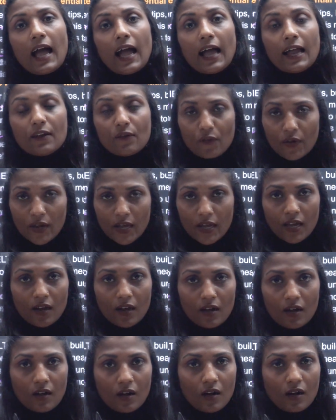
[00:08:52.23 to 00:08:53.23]
and
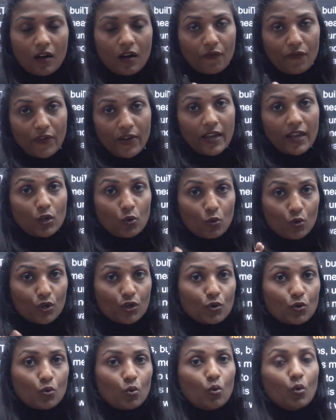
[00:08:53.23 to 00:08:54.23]
where you
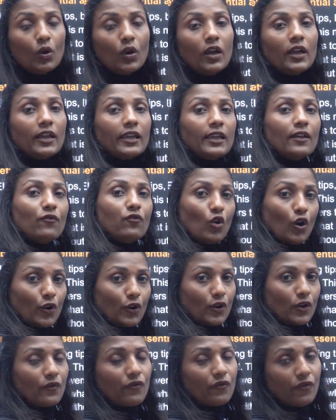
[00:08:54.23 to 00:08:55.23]
need to give
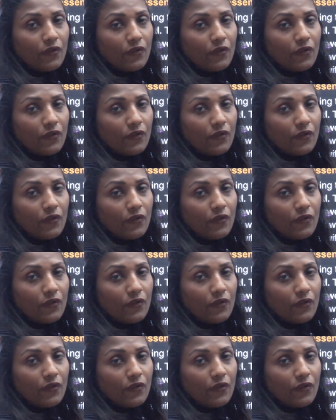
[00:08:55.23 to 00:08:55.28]
lot of